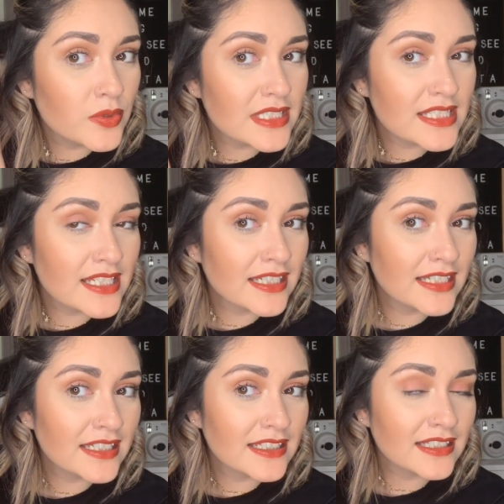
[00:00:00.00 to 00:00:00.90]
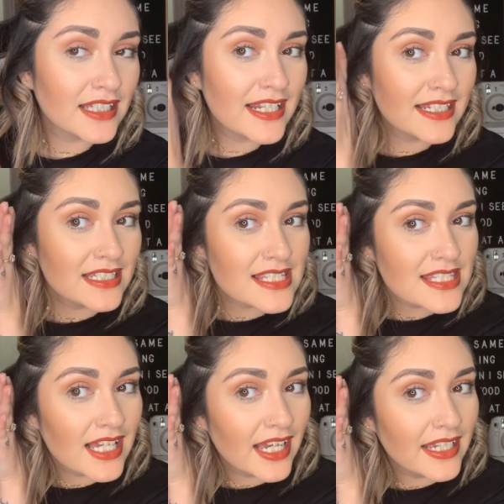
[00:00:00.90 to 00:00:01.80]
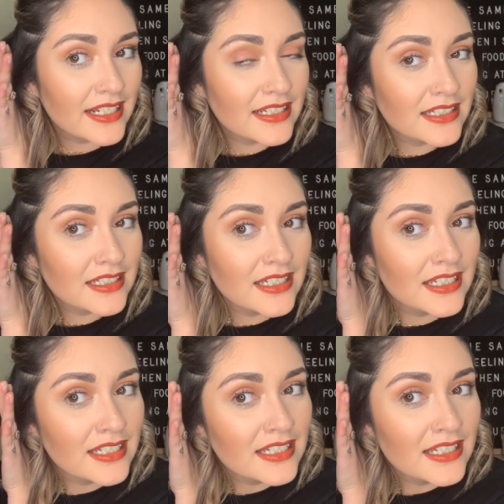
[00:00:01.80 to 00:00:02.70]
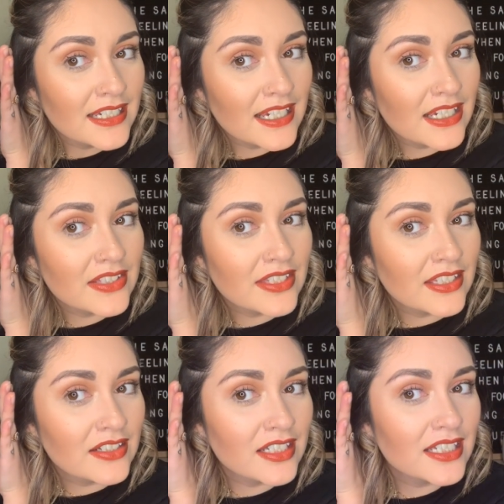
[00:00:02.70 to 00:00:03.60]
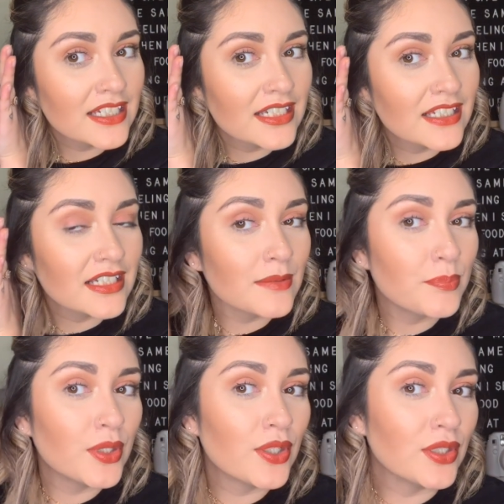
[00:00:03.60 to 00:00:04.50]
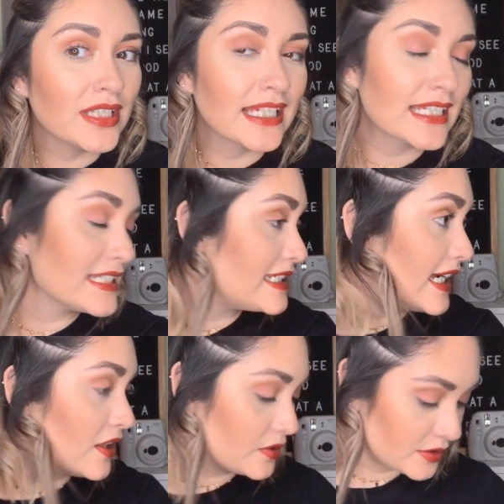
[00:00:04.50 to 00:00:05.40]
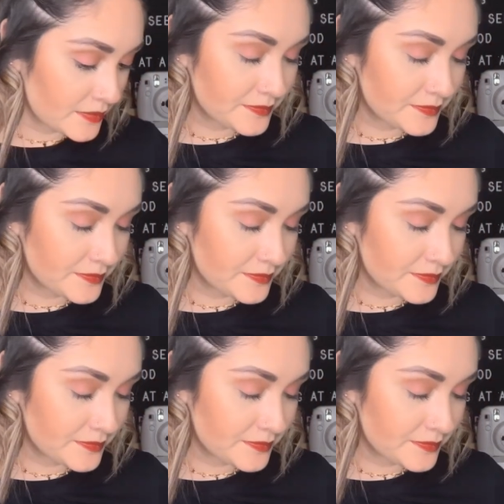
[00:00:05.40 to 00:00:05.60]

twisting it, letting it slide, and then pulling it down.